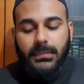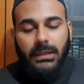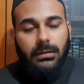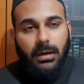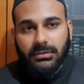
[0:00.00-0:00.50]

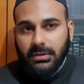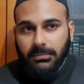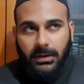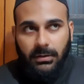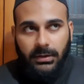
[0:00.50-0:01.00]
the last and
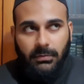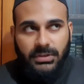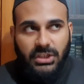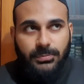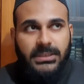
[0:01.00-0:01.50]
final day of
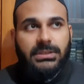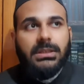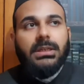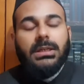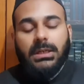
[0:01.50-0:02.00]
judgment,
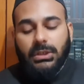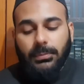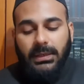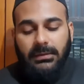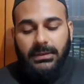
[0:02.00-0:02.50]
to
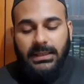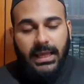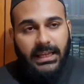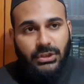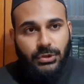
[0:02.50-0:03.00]
believe in
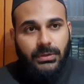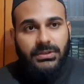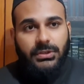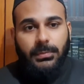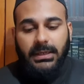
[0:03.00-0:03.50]
the
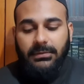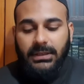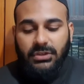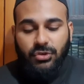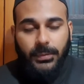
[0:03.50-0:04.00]
angels, to believe in
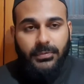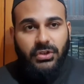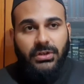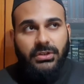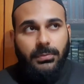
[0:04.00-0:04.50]
the
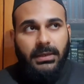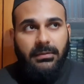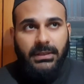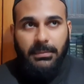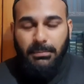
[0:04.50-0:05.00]
scriptures, to
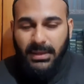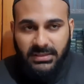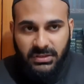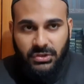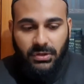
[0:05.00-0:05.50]
believe in the
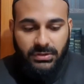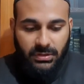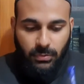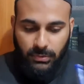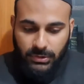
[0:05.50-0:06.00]
messengers,
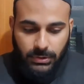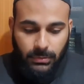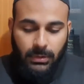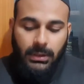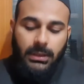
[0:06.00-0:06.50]
and not
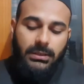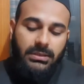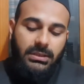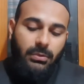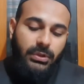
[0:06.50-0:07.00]
to
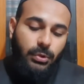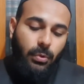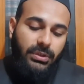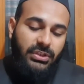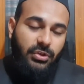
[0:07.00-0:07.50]
distinguish
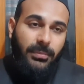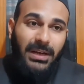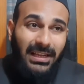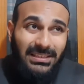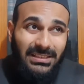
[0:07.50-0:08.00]
or
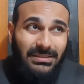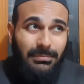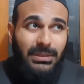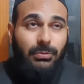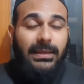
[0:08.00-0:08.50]
discriminate
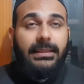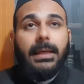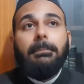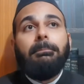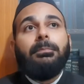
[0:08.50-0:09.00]
between
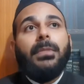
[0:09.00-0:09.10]
them.